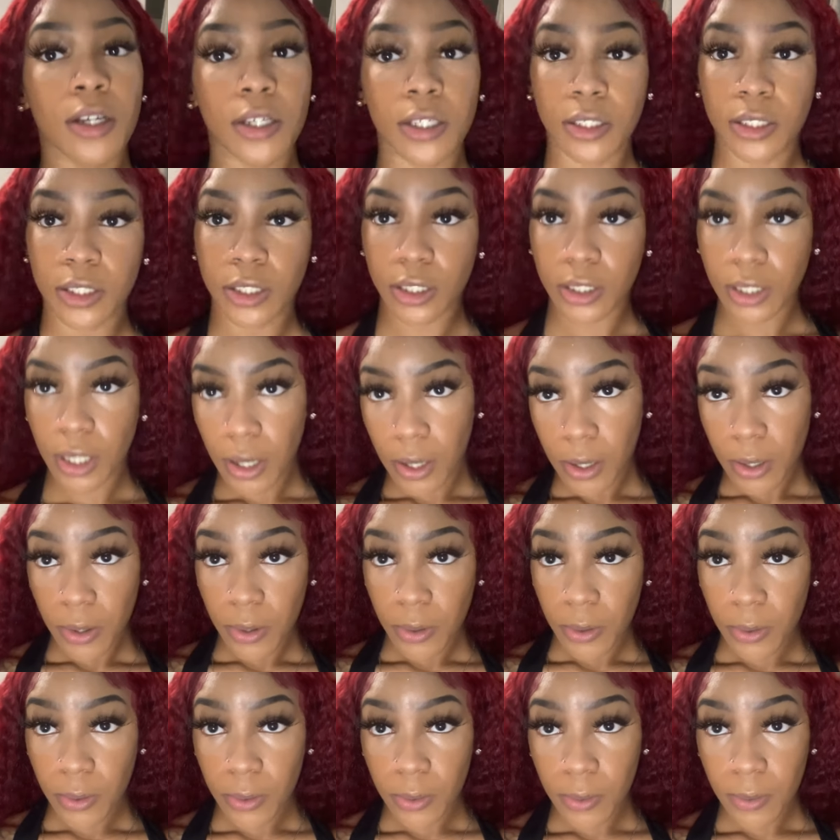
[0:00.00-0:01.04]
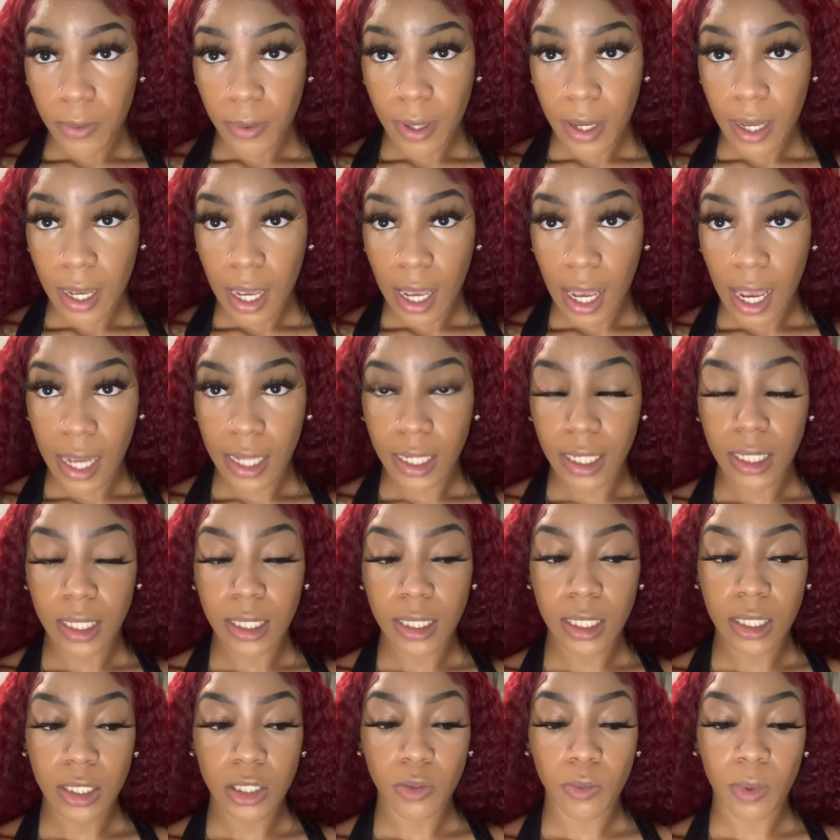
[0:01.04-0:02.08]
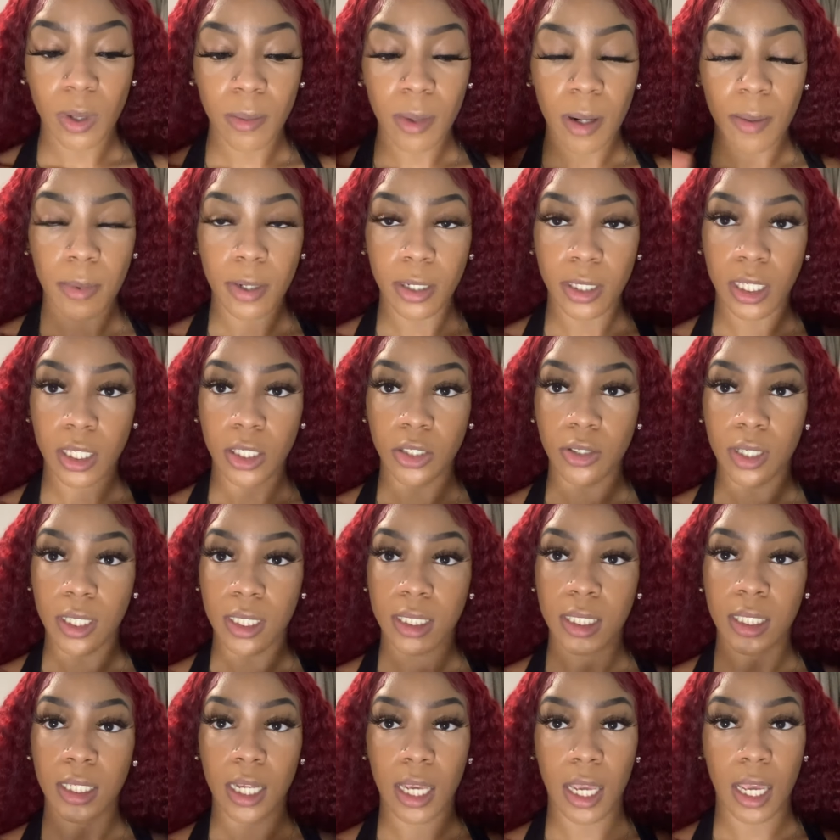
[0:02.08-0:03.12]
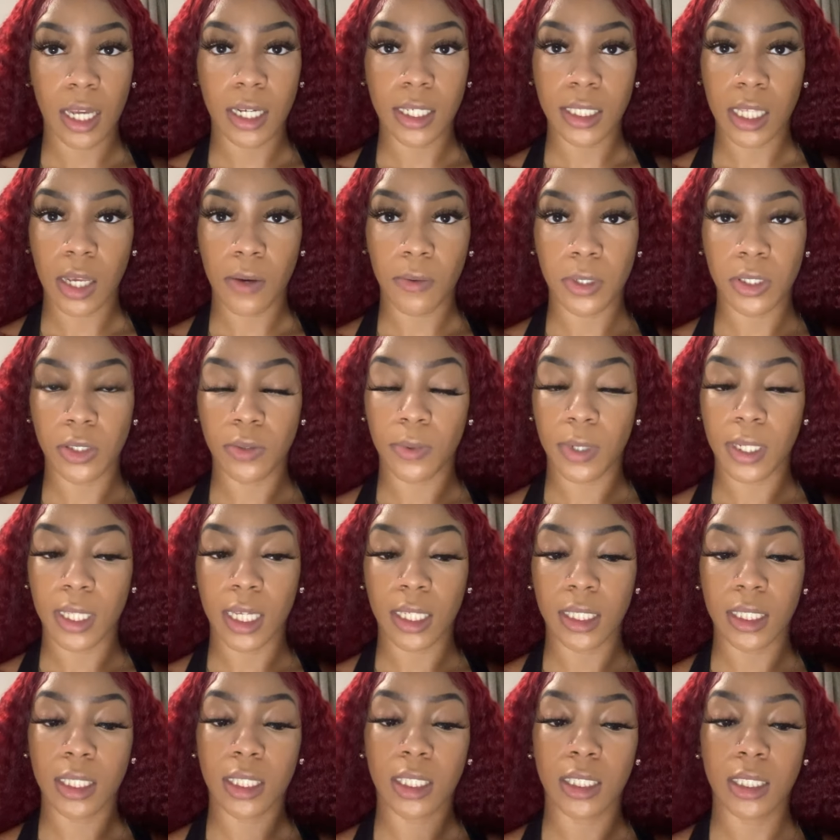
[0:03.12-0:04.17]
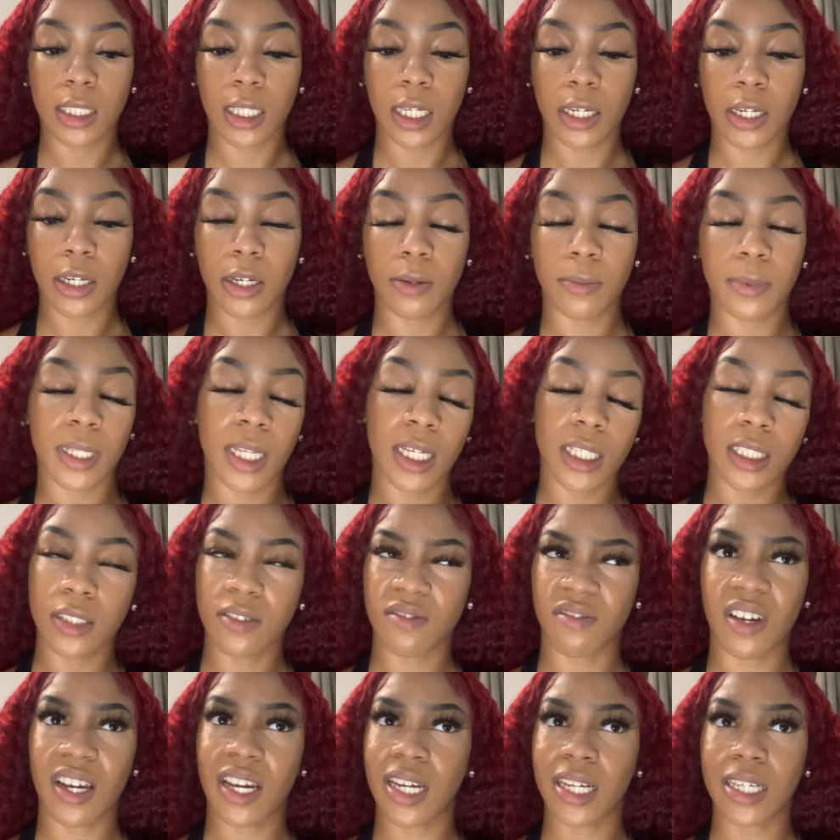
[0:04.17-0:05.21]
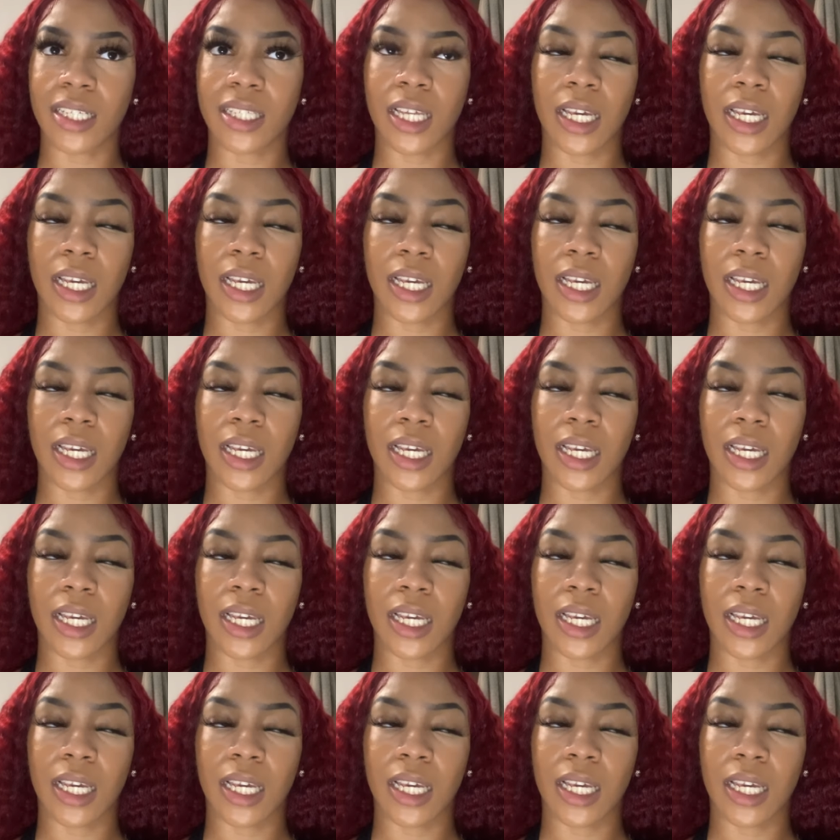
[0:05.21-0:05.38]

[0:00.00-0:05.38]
So I didn't get to wear my birthday dress today because I wanted to wear that to the dinner, but that's fine.